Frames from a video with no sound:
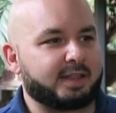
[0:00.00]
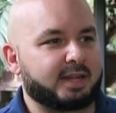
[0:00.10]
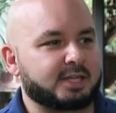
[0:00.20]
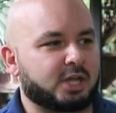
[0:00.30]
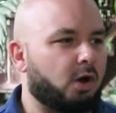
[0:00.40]
and
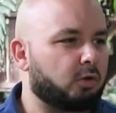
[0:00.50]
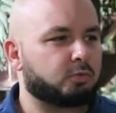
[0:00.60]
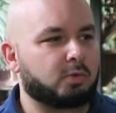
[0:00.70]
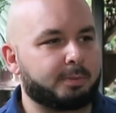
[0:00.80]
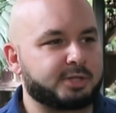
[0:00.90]
then they say, oh,
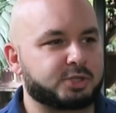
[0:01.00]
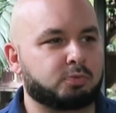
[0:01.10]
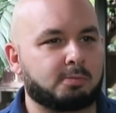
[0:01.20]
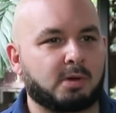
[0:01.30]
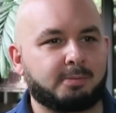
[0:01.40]
the women just
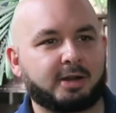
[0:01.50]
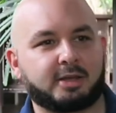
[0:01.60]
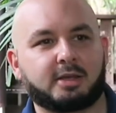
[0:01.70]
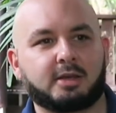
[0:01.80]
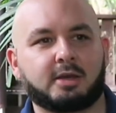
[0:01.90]
want my
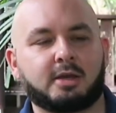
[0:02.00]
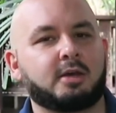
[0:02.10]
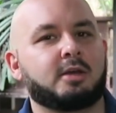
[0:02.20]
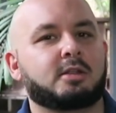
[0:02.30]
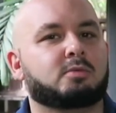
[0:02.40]
money.
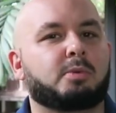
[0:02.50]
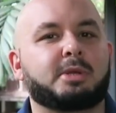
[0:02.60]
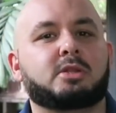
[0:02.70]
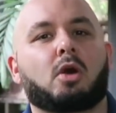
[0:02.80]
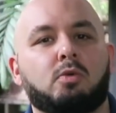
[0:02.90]
The
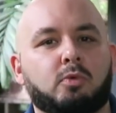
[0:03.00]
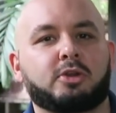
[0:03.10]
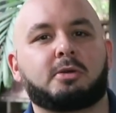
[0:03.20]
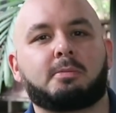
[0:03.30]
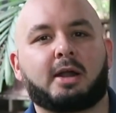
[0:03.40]
women don't
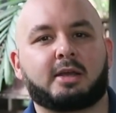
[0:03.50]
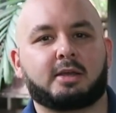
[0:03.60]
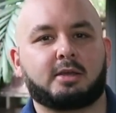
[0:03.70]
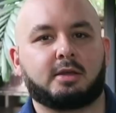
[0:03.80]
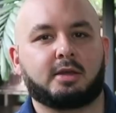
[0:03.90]
want your
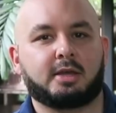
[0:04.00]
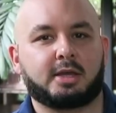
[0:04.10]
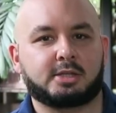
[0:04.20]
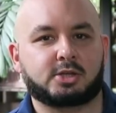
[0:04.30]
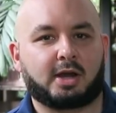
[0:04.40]
money
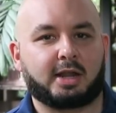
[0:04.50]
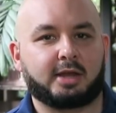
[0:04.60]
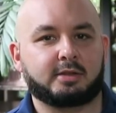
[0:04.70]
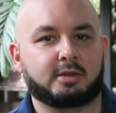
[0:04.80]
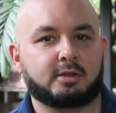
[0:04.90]
in
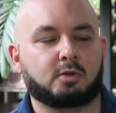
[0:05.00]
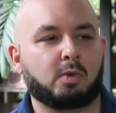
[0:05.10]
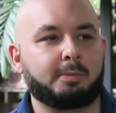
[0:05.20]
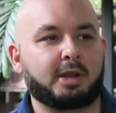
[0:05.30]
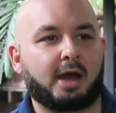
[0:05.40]
Thailand. The
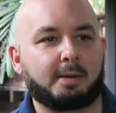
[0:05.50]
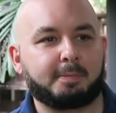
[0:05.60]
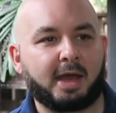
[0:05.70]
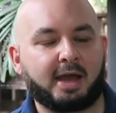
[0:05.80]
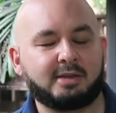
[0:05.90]
women are
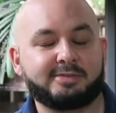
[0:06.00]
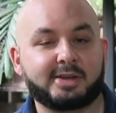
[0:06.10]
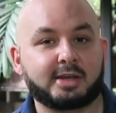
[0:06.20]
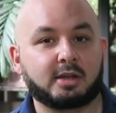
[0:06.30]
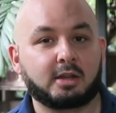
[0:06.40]

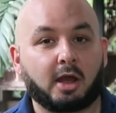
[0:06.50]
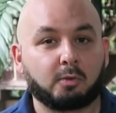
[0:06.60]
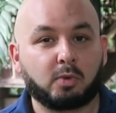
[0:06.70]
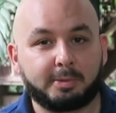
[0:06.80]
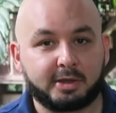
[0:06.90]
behaving
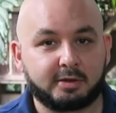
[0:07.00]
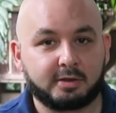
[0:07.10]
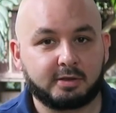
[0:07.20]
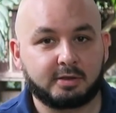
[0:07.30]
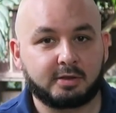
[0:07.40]
like women.
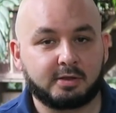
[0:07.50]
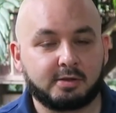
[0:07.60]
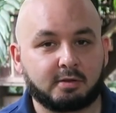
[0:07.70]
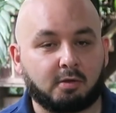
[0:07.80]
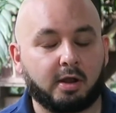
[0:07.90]

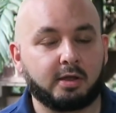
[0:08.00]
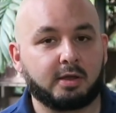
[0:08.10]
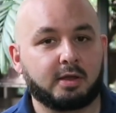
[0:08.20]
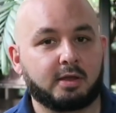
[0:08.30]
right?